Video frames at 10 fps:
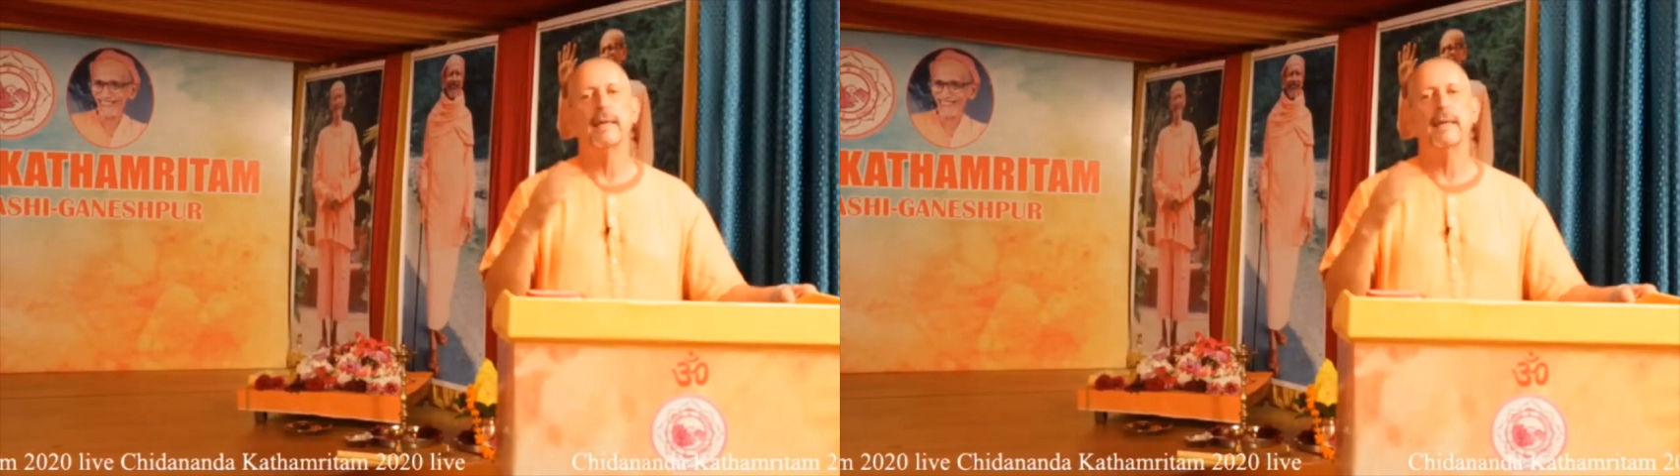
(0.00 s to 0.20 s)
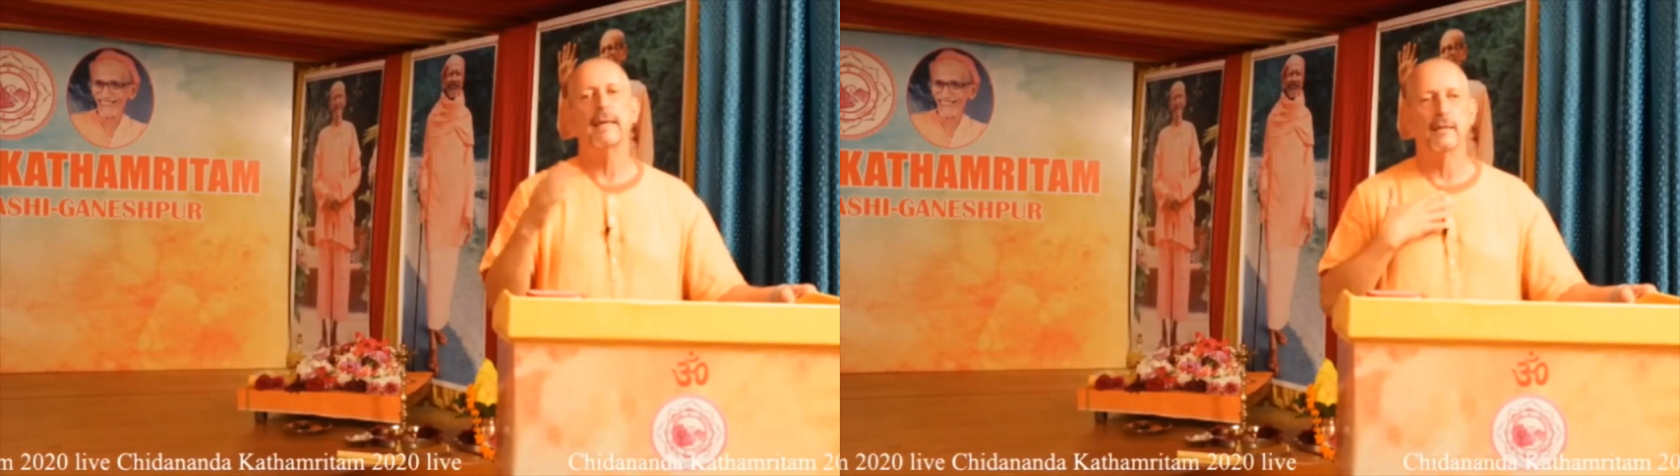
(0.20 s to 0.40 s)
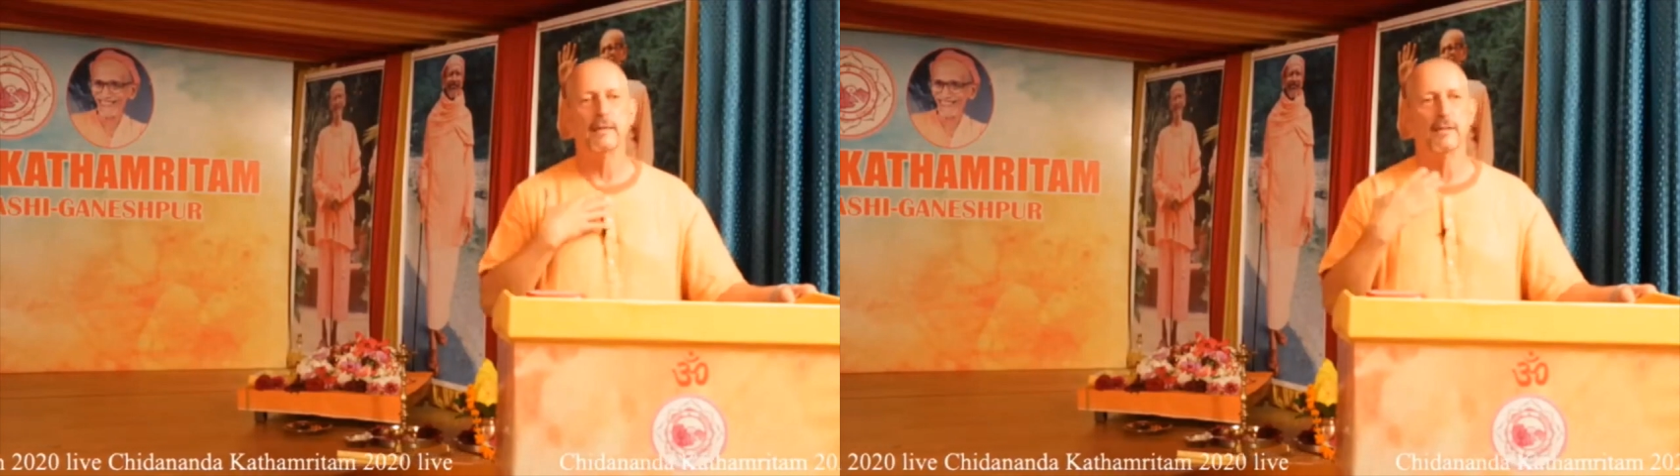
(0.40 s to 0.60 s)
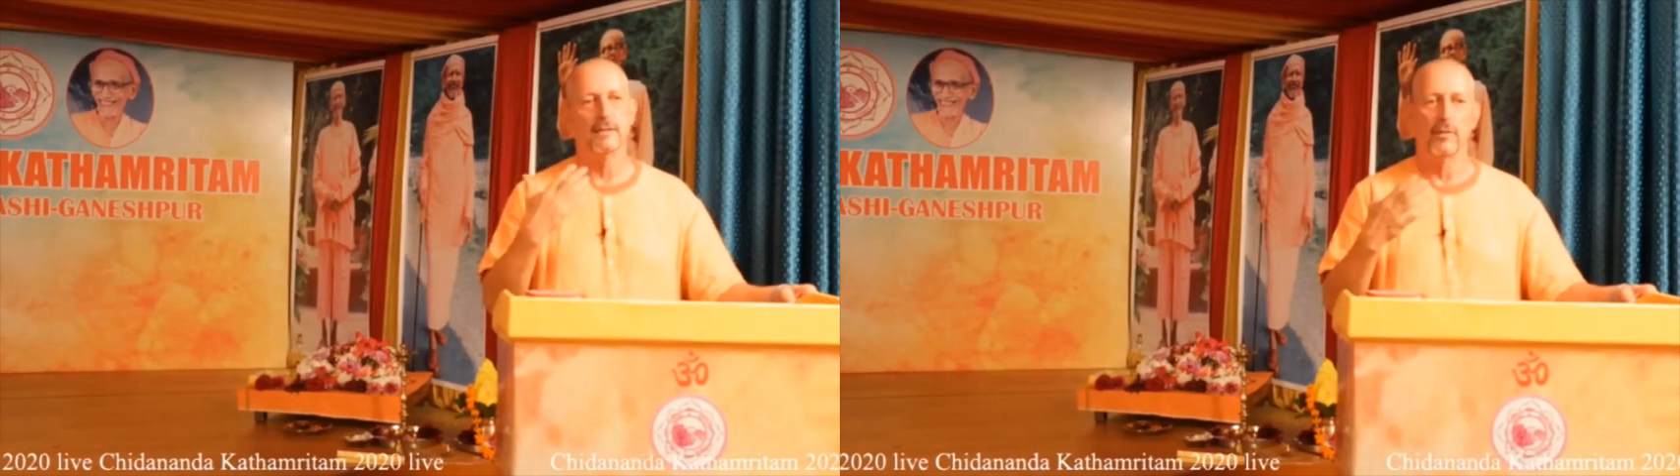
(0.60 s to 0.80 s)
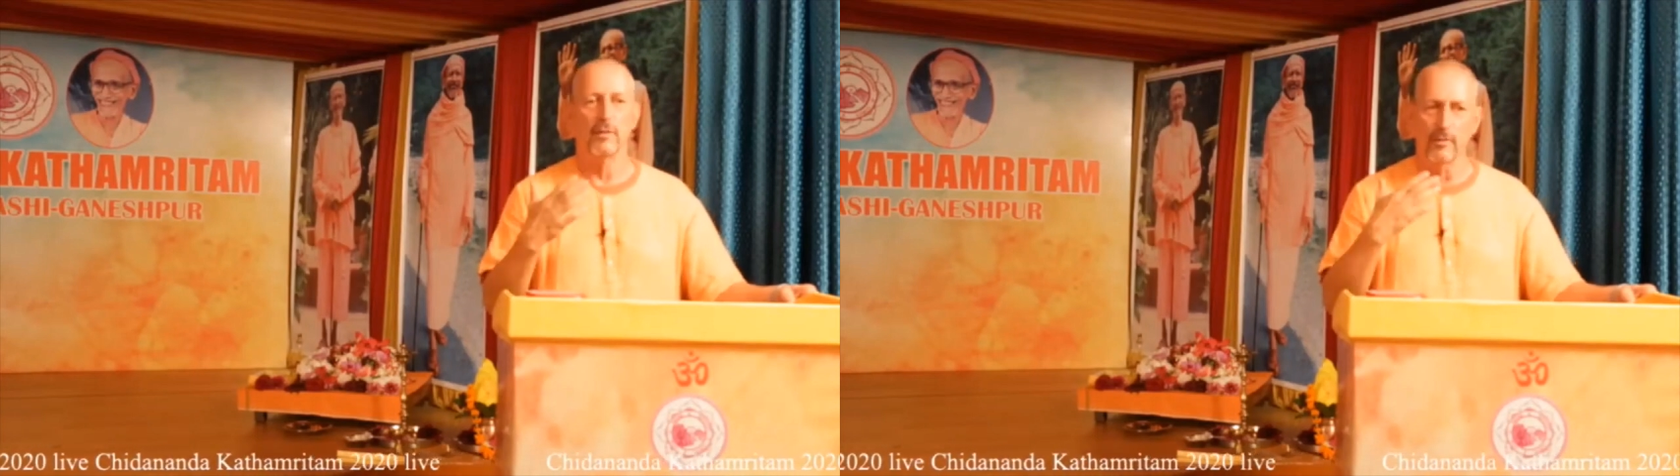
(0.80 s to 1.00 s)
to his
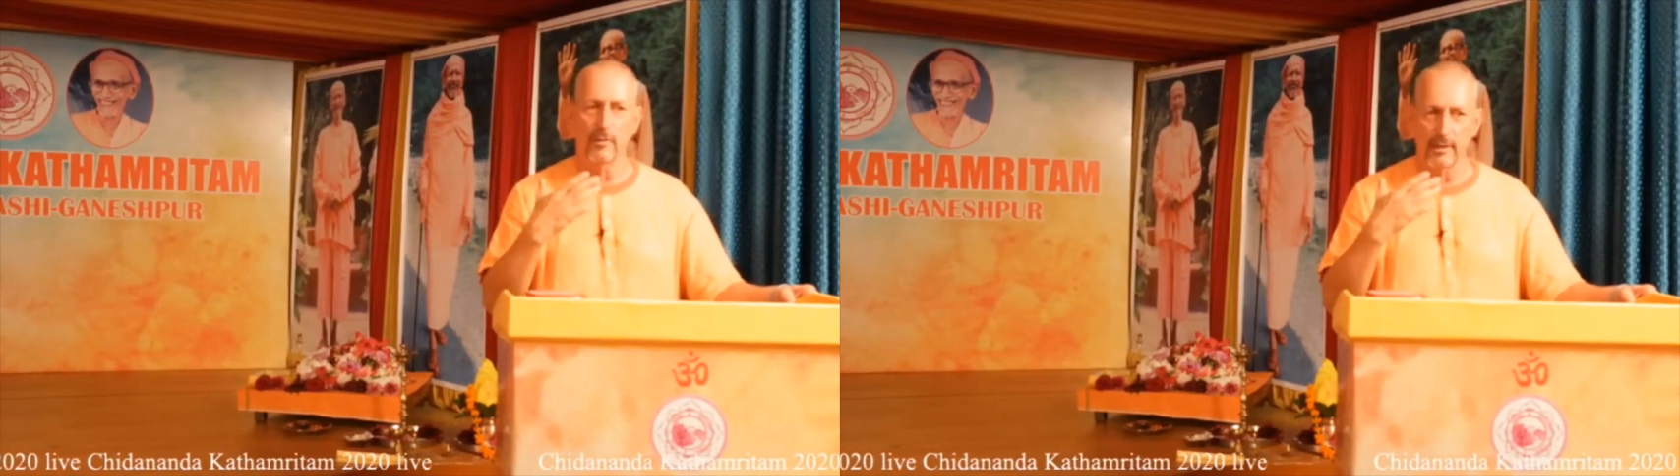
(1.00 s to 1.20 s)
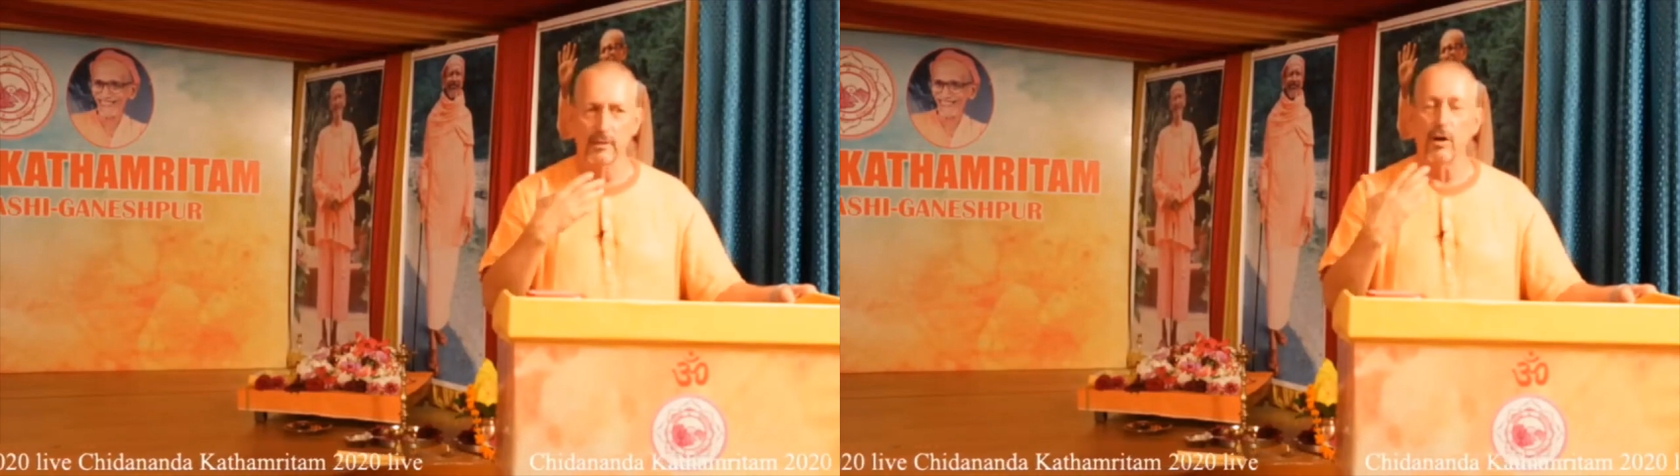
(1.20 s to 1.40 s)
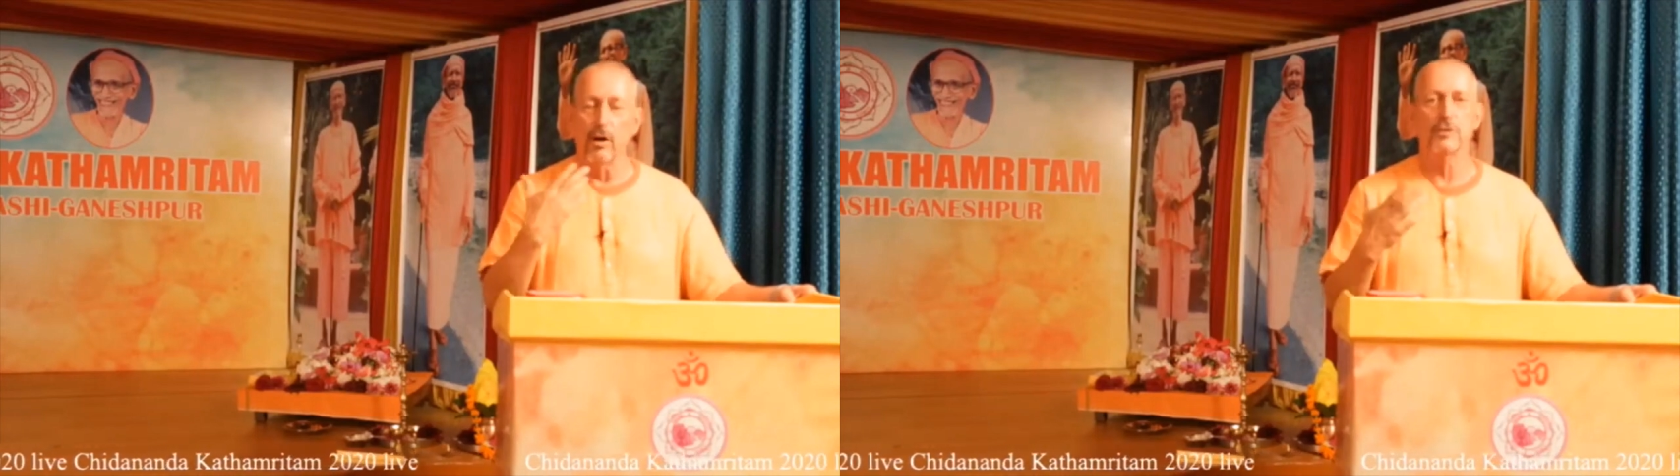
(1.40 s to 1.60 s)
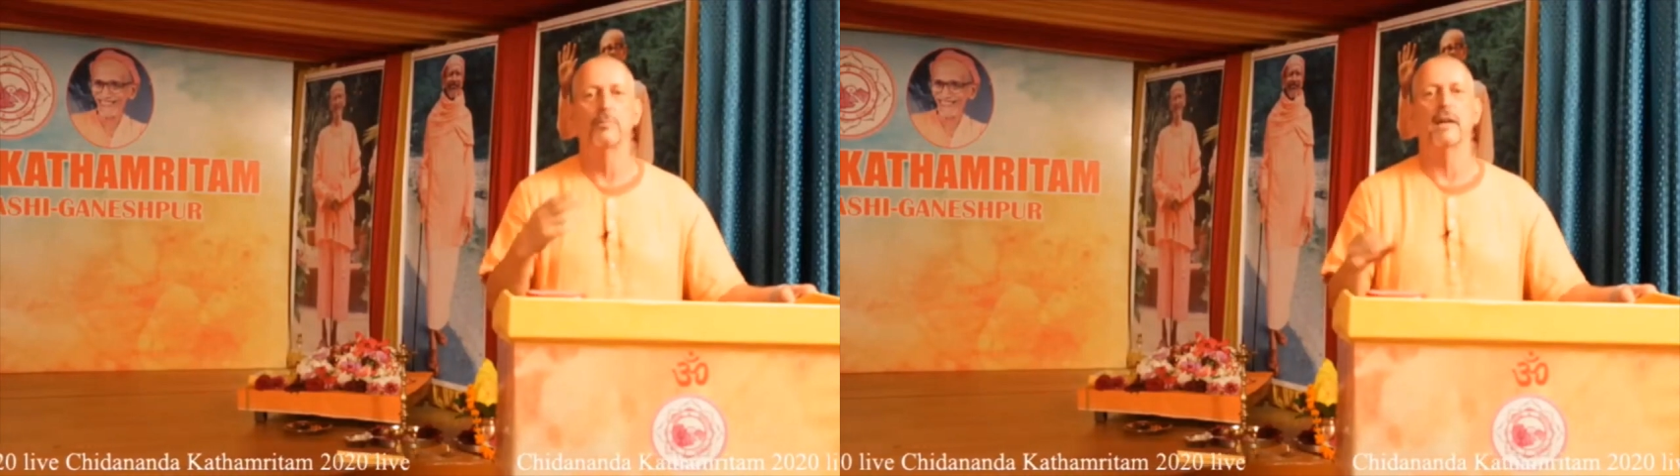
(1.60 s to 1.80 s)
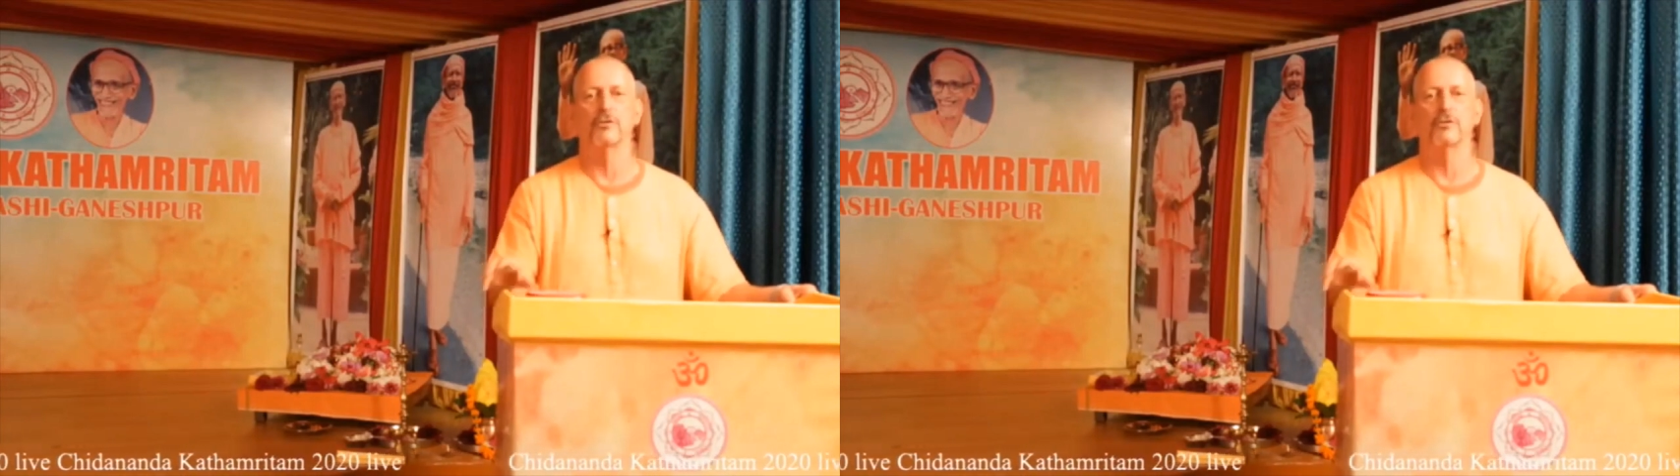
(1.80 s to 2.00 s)
saintliness, in
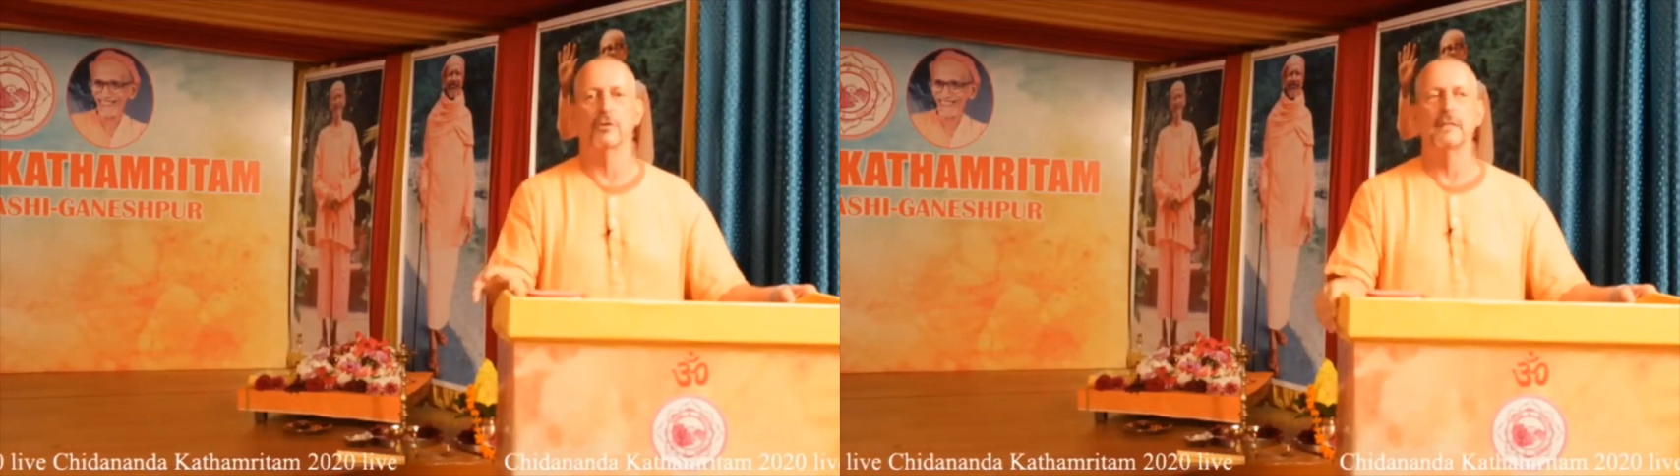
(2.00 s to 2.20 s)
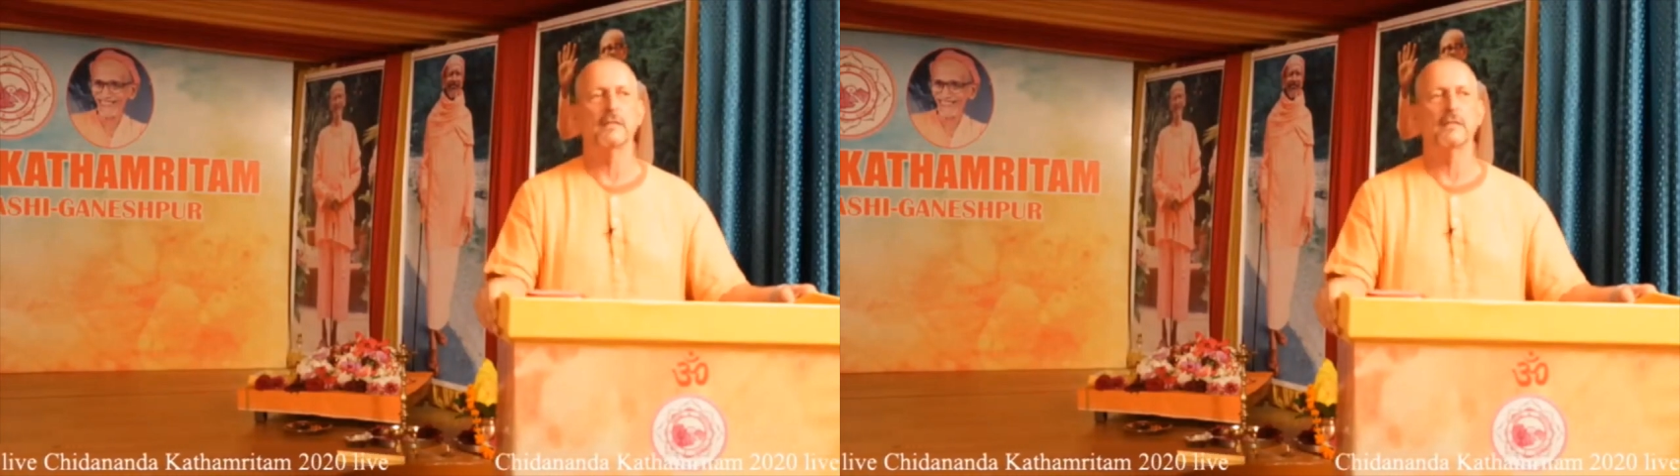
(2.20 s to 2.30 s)
large measure,